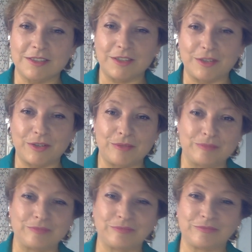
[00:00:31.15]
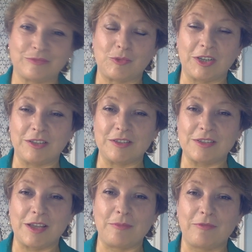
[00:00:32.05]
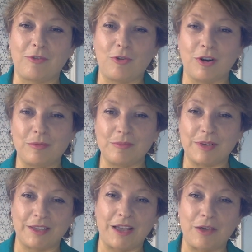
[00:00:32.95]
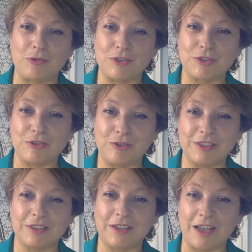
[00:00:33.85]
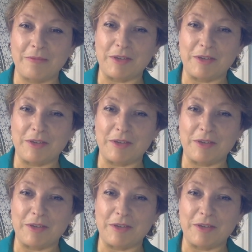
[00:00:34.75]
We're in the same forum, and I watch her all the time.